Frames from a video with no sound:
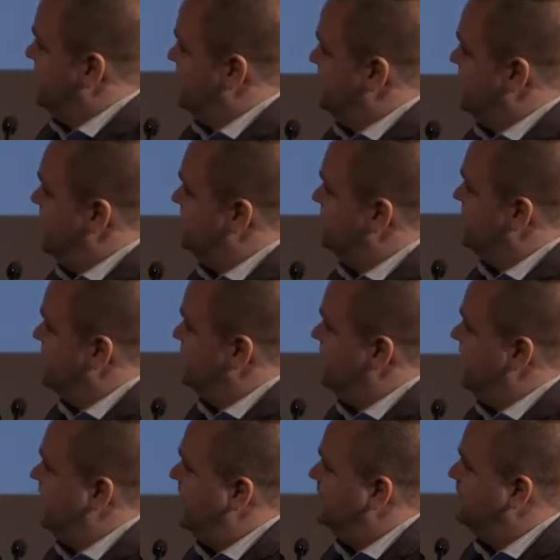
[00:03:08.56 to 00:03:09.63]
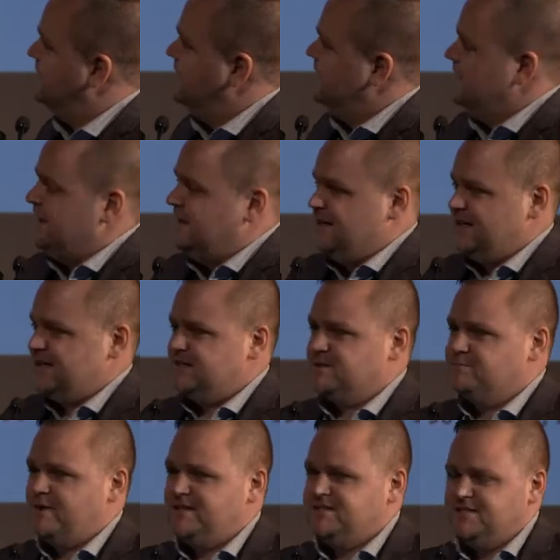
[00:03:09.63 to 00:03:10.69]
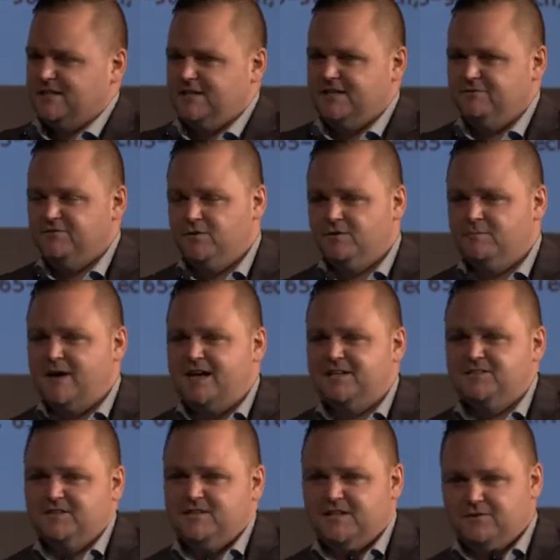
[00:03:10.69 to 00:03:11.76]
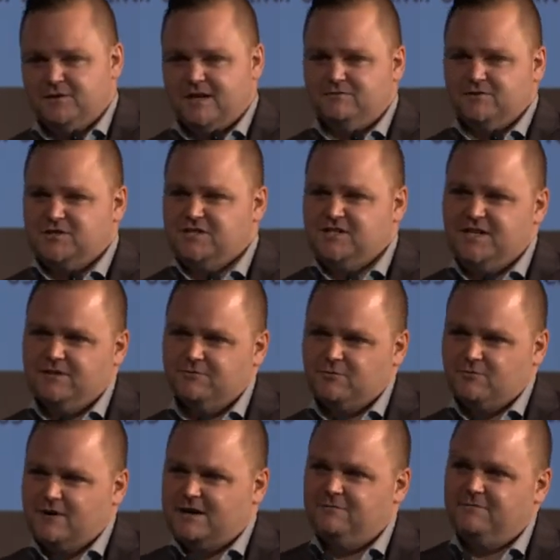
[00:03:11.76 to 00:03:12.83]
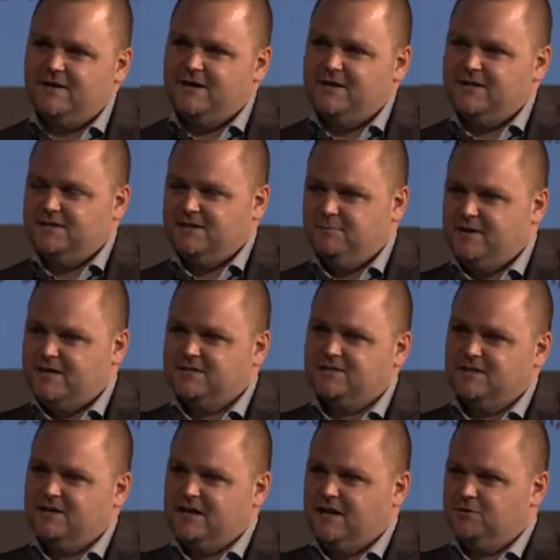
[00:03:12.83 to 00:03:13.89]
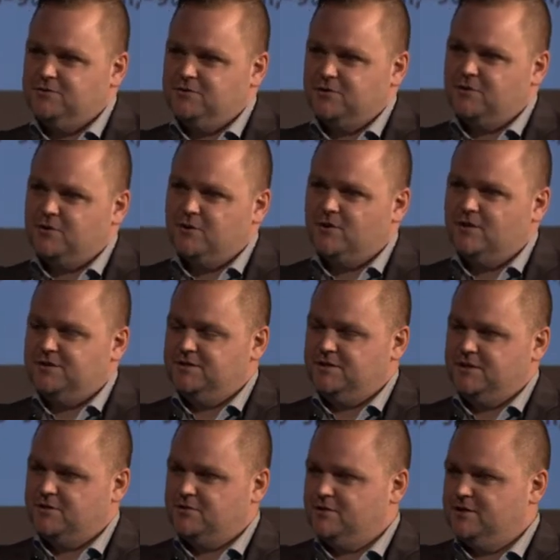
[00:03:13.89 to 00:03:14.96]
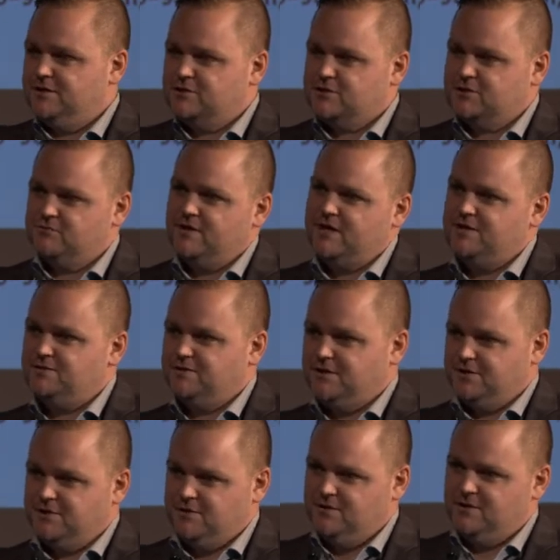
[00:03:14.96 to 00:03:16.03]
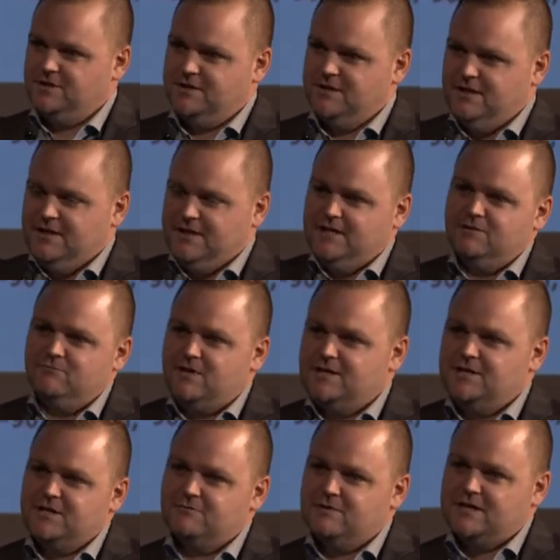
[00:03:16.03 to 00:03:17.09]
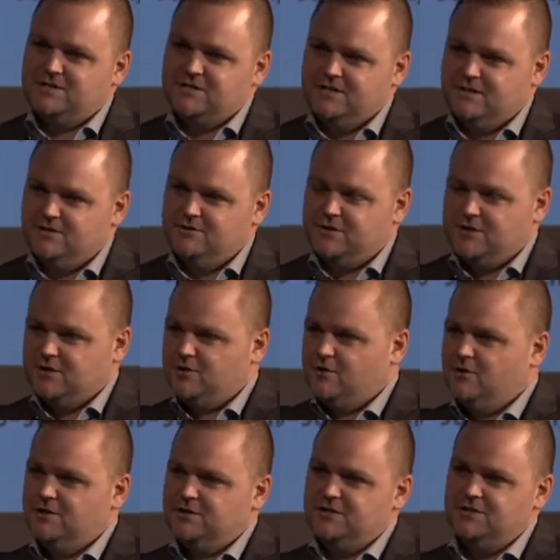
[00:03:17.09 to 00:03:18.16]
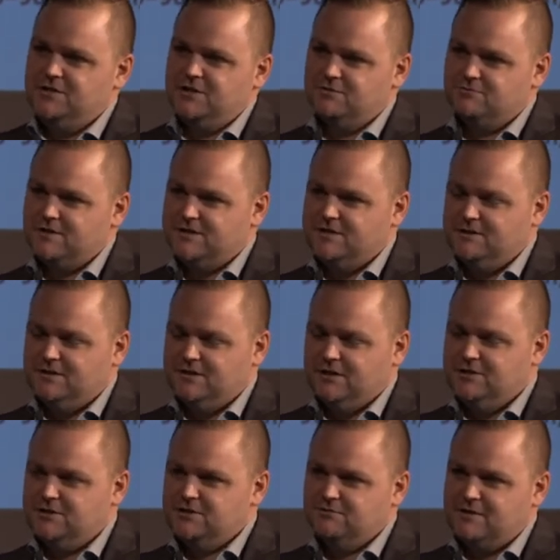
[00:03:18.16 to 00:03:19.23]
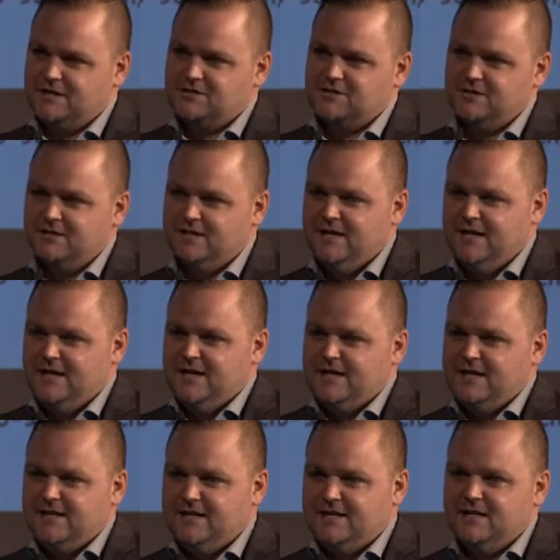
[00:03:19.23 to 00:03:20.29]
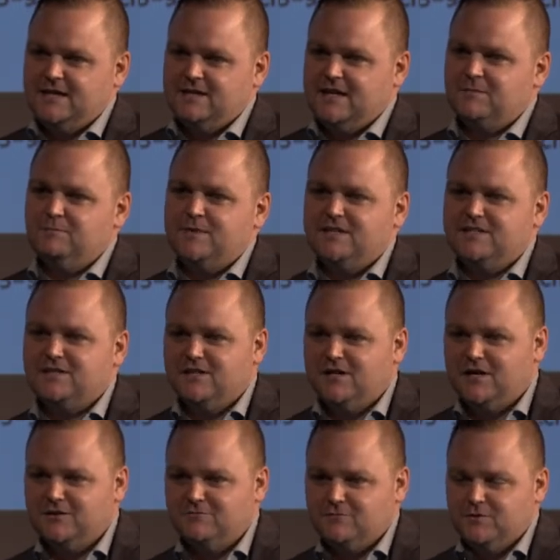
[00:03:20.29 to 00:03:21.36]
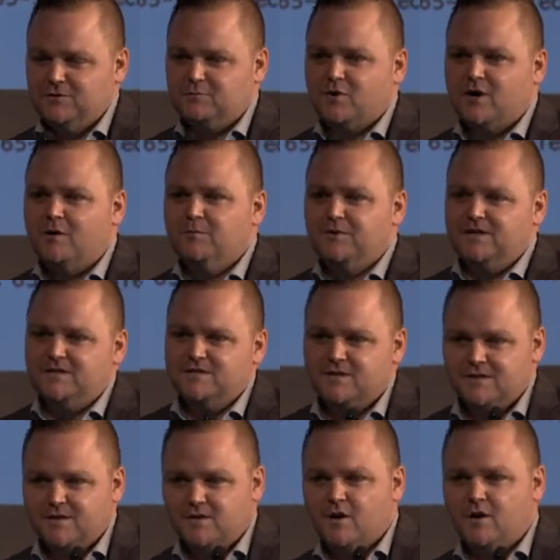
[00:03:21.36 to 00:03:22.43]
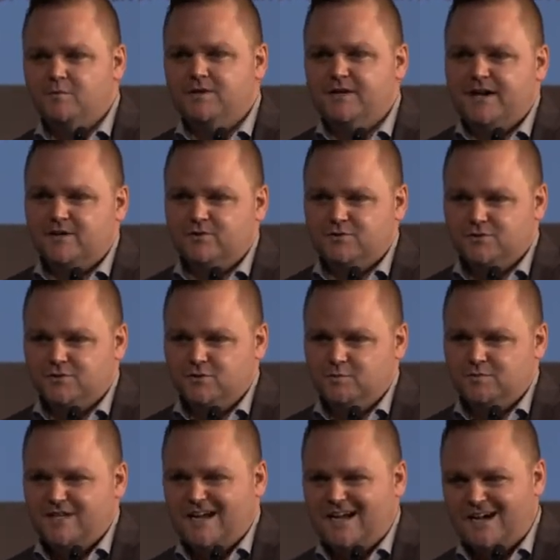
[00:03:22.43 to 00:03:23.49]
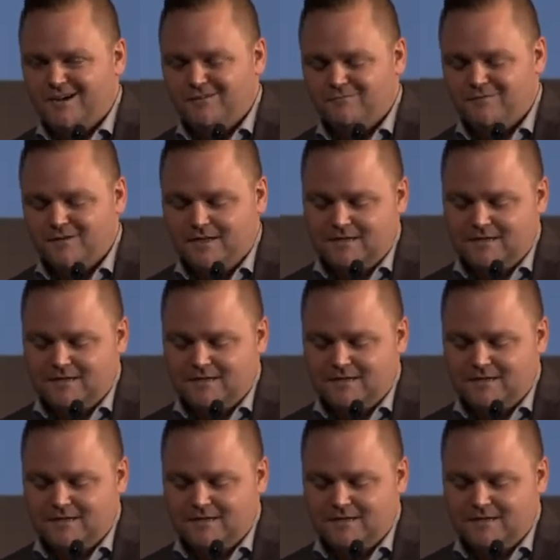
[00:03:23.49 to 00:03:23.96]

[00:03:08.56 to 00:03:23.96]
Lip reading: and we have chiral. And it's basically, if you imagine that you have a sheet of graphite, it depends on how you curl it. You can curl it straight, you can curl it in one direction, or you can curl it in the other direction. And that means a lot for the properties that the carbon nanotubes have.